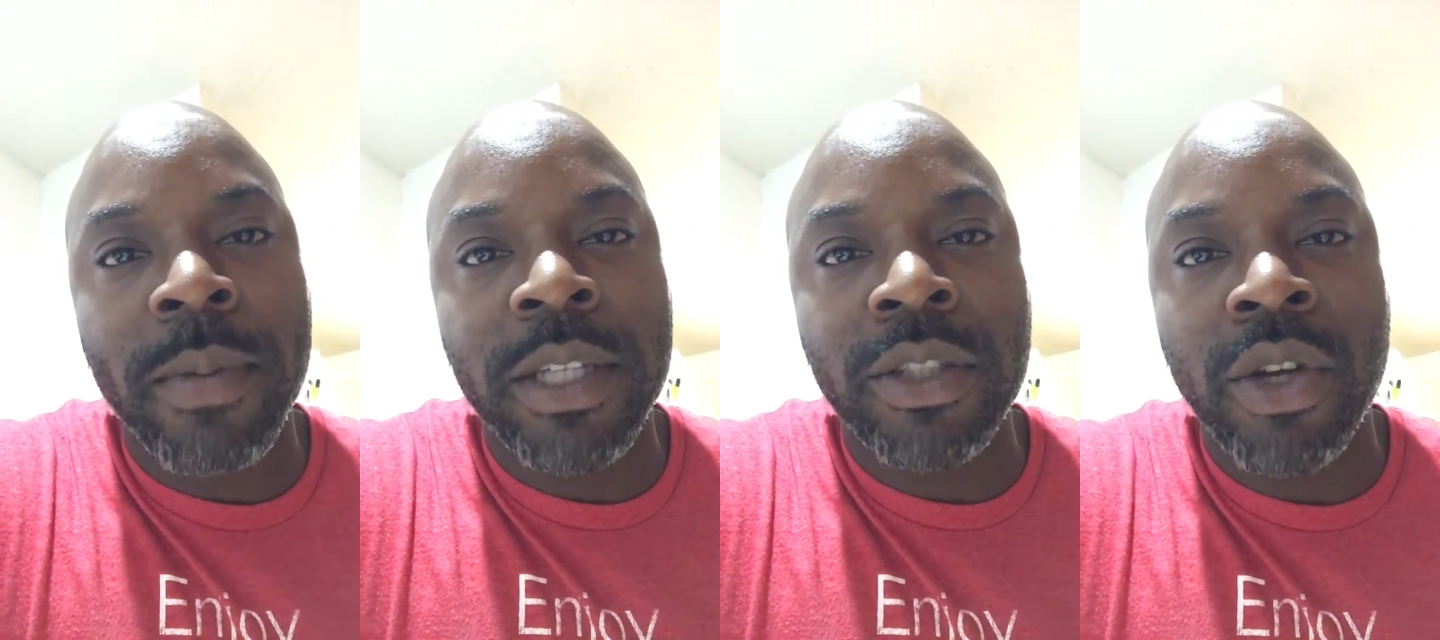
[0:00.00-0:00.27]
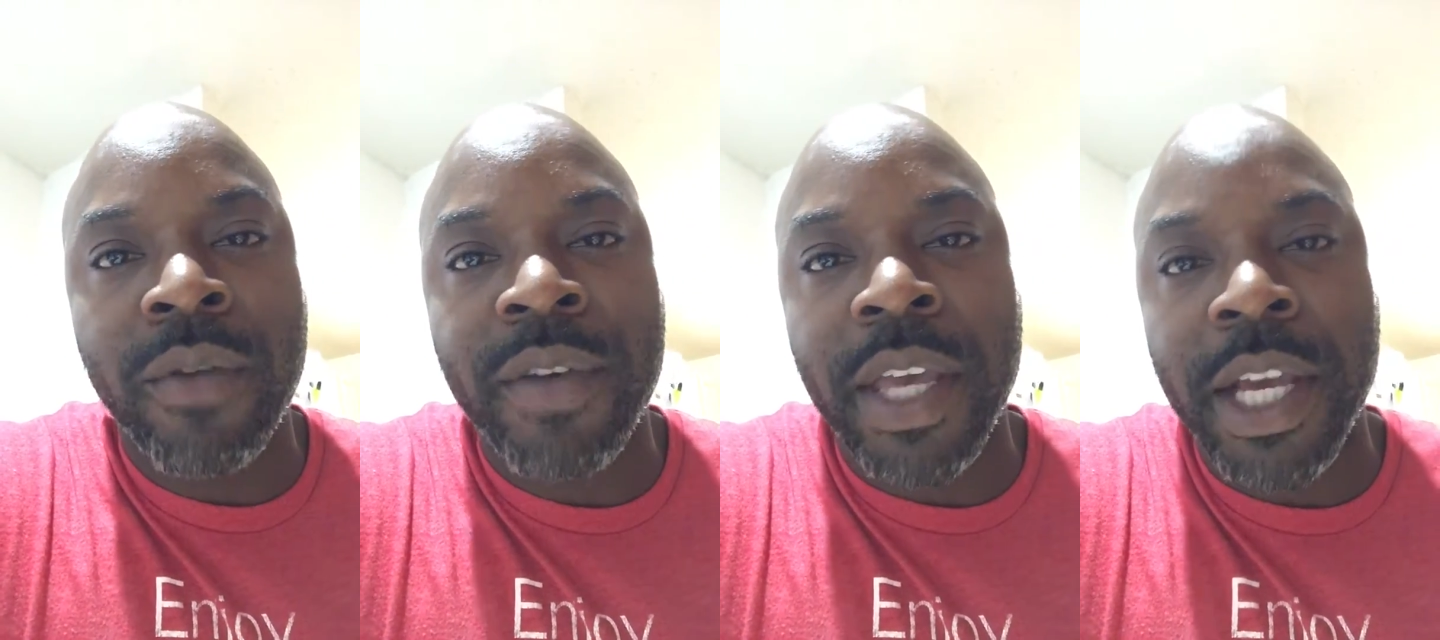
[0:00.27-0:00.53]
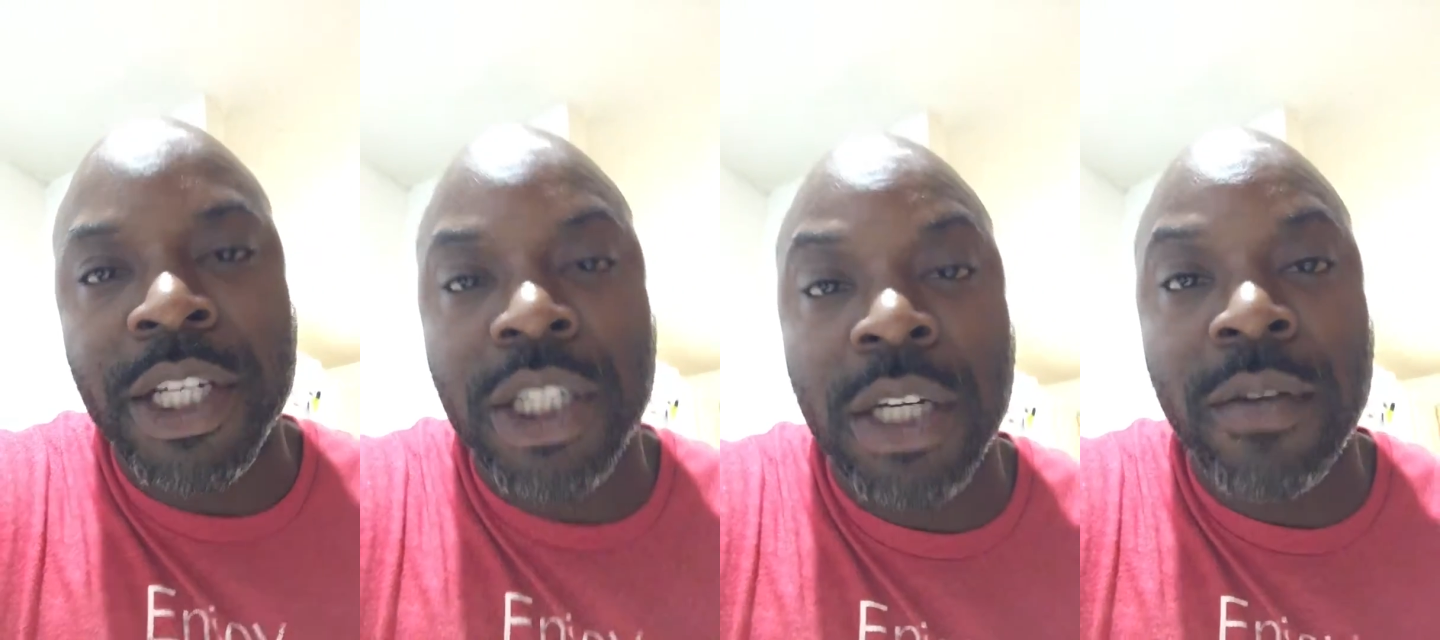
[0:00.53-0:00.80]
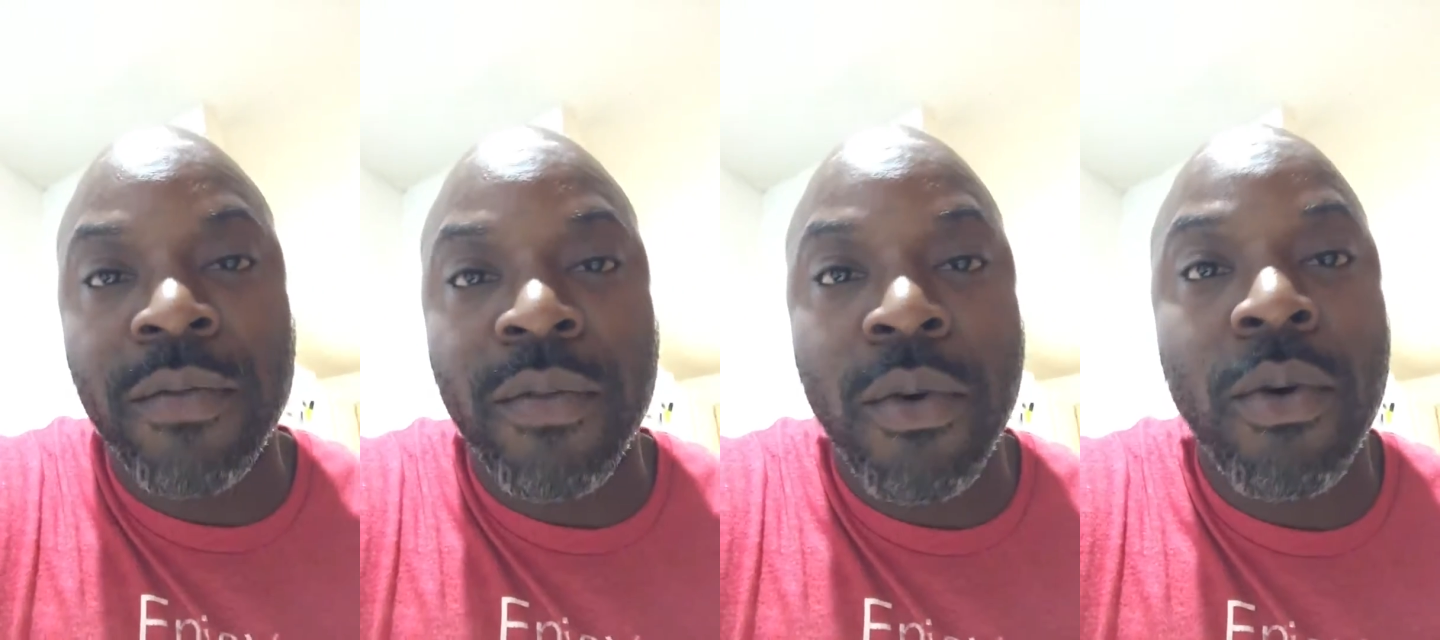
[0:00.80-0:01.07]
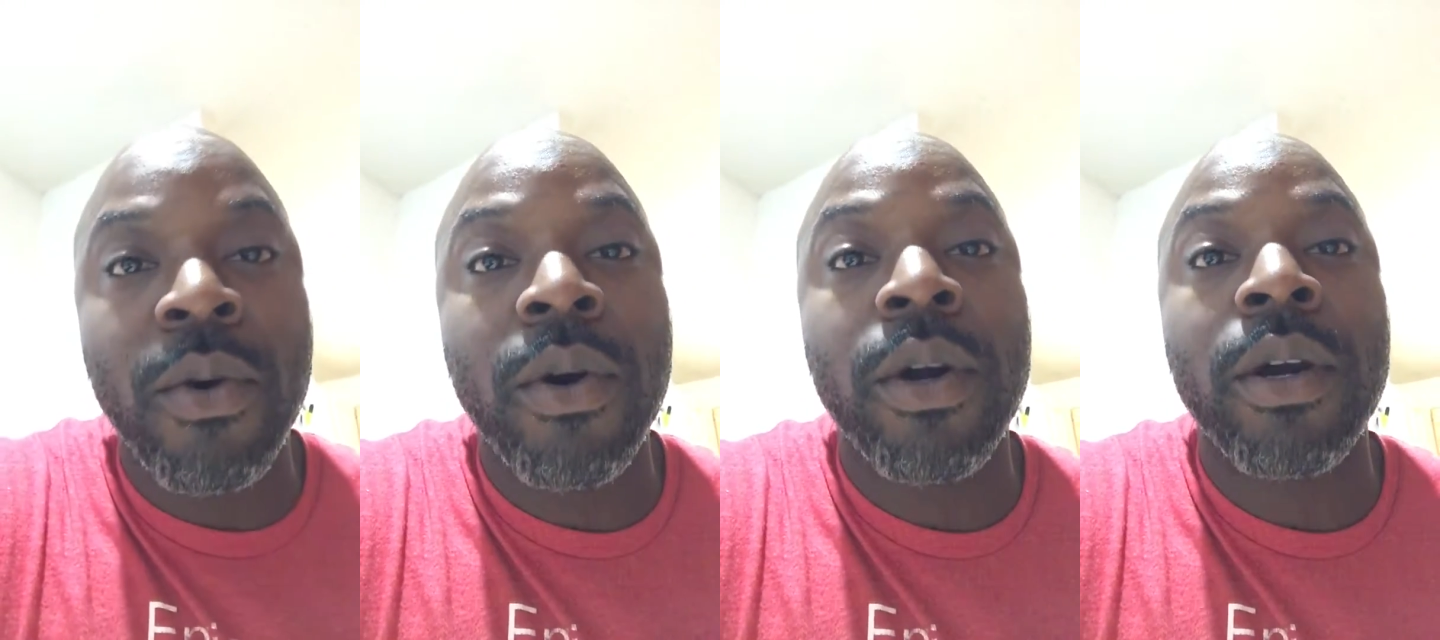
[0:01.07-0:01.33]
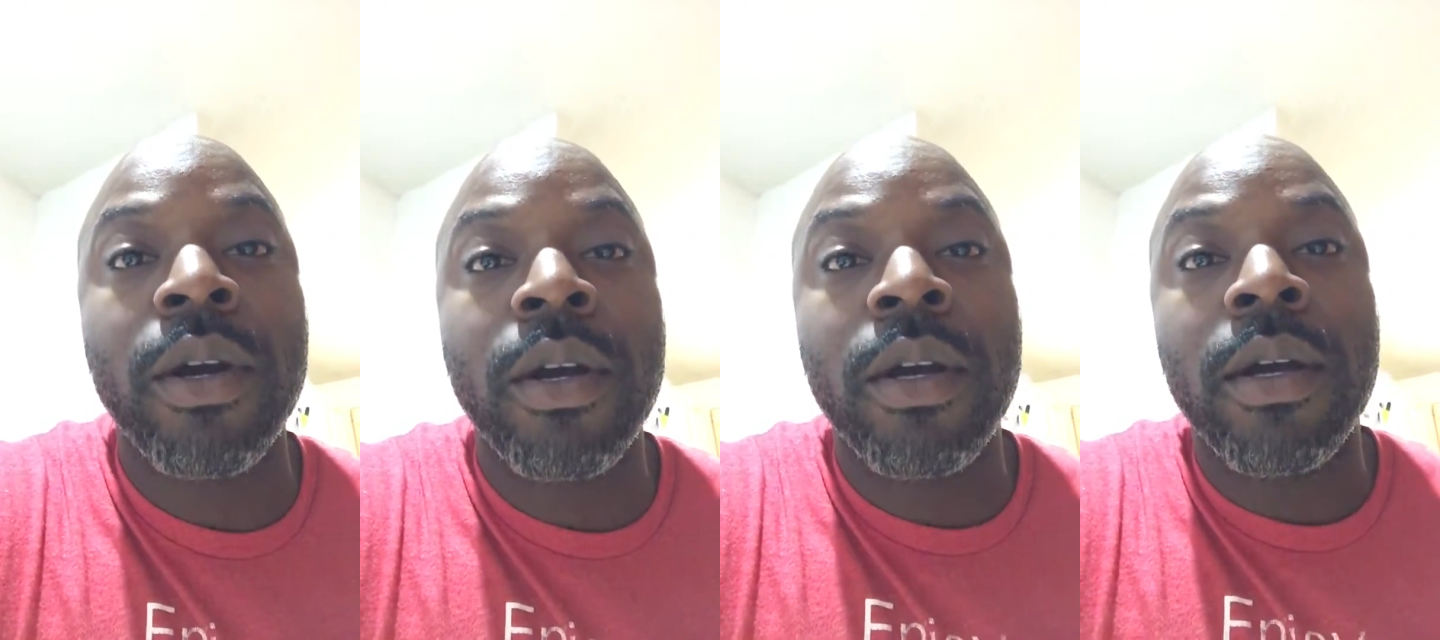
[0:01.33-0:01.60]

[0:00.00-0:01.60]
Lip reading: on my certification for